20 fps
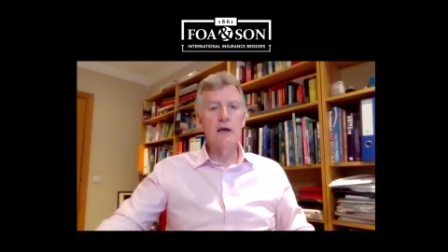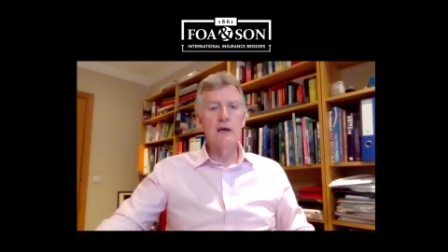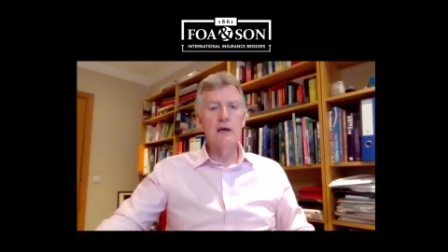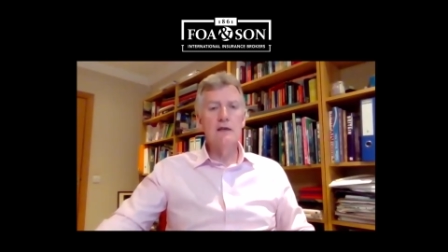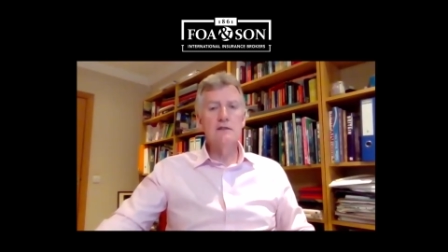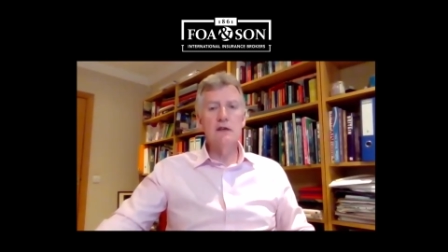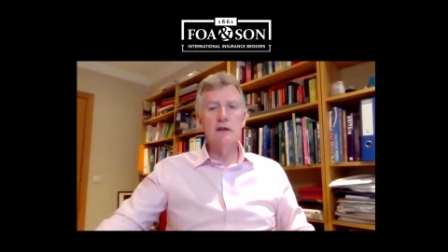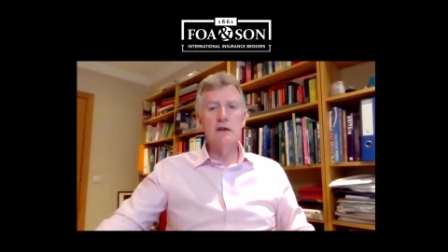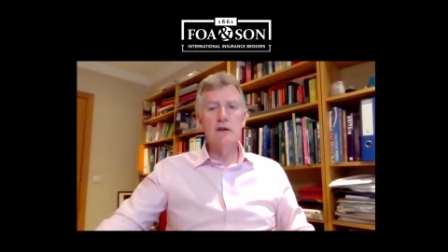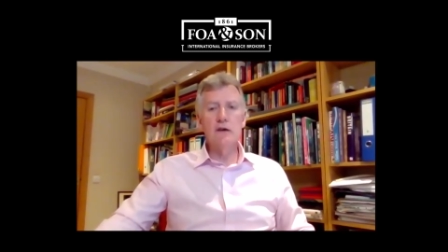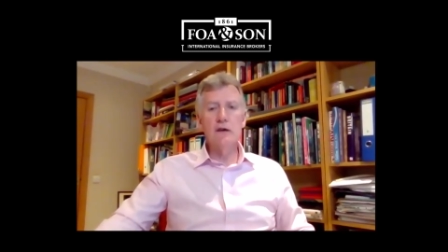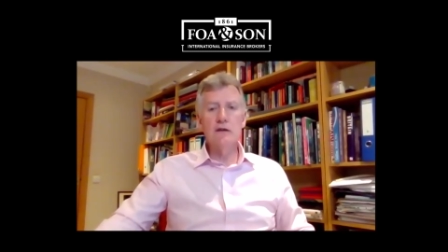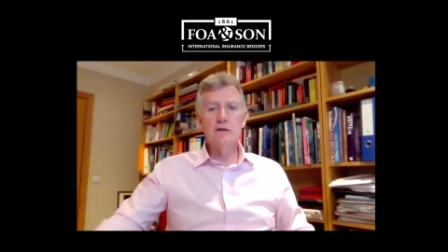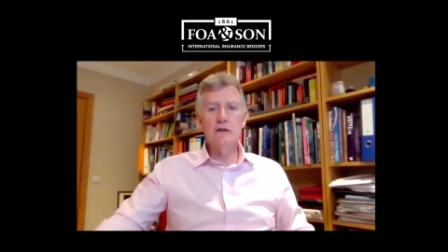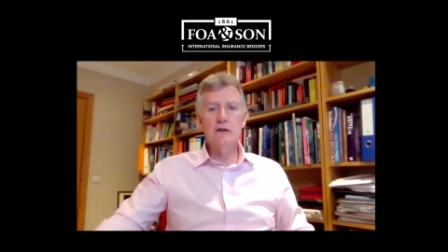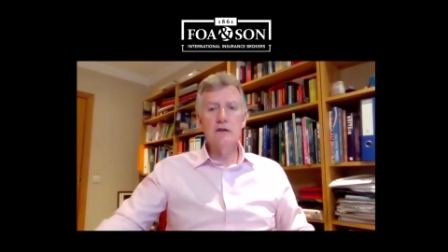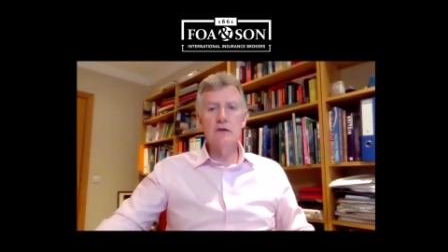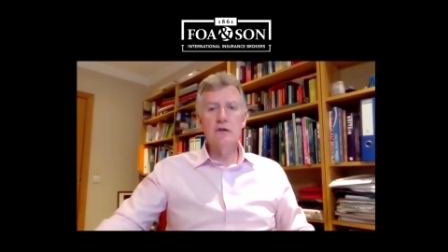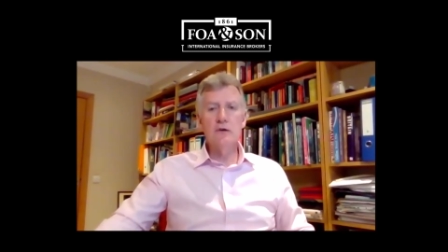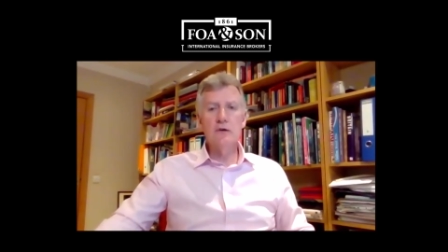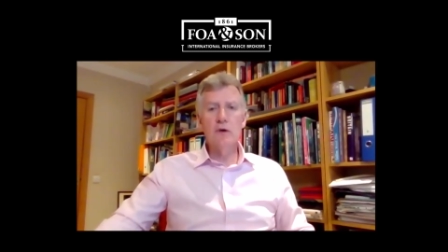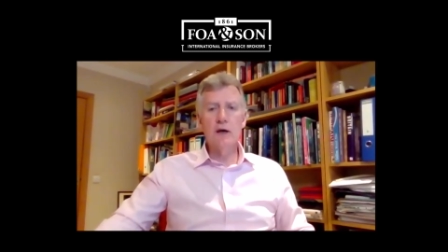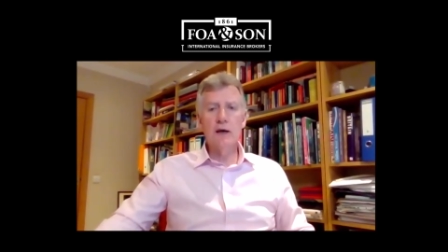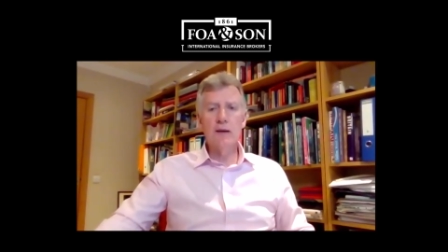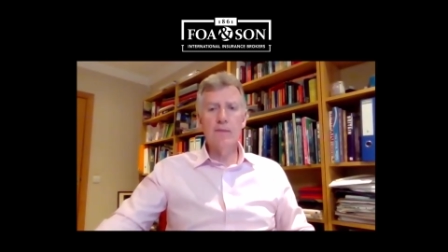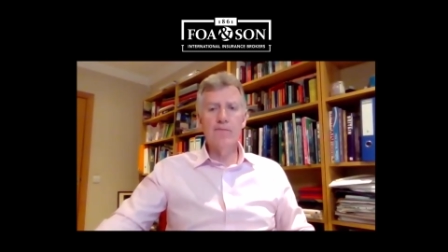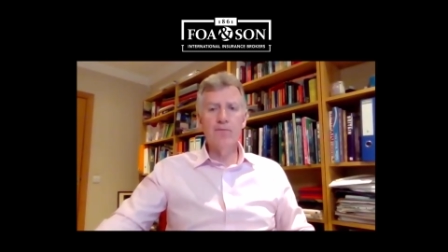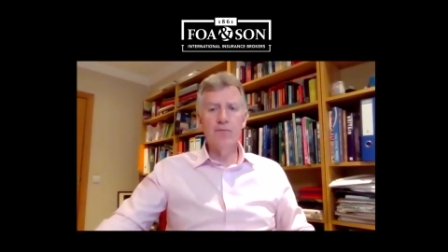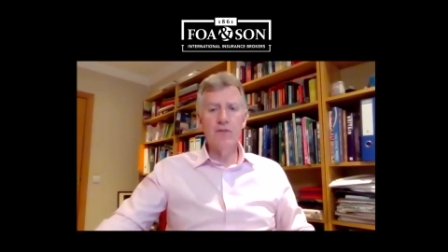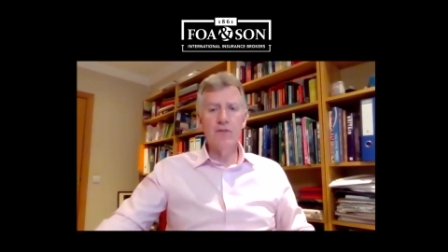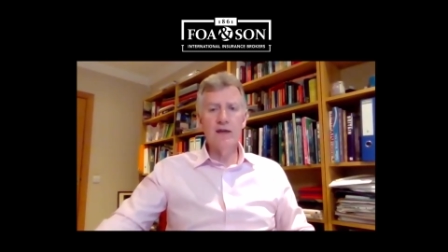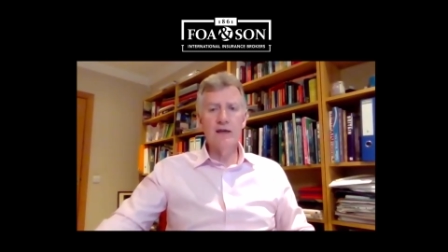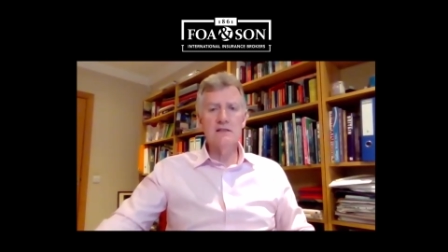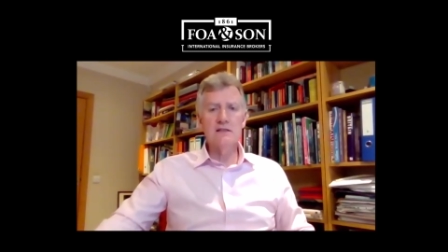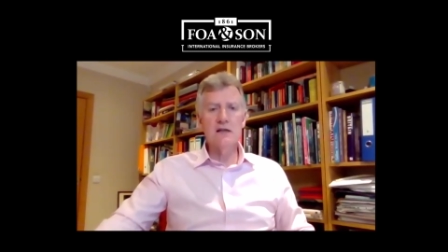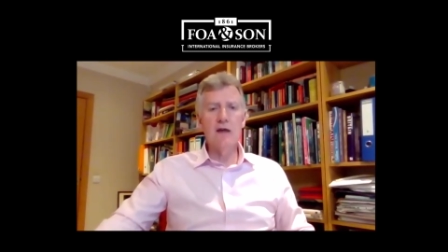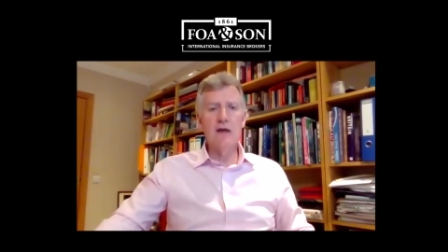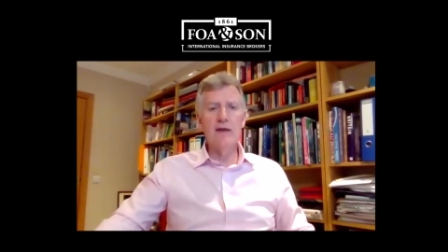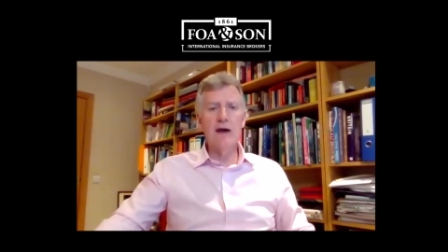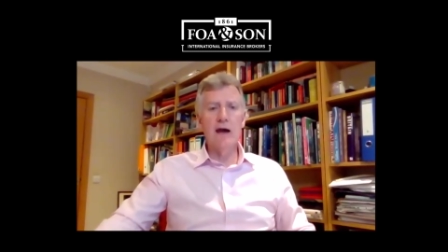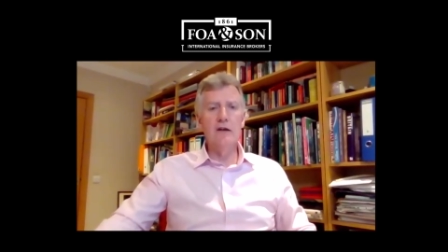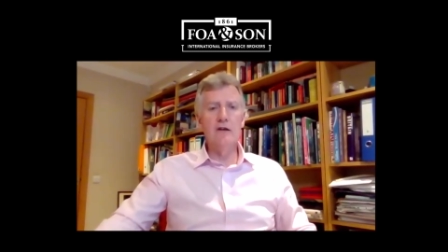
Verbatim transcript: So you can do things like that.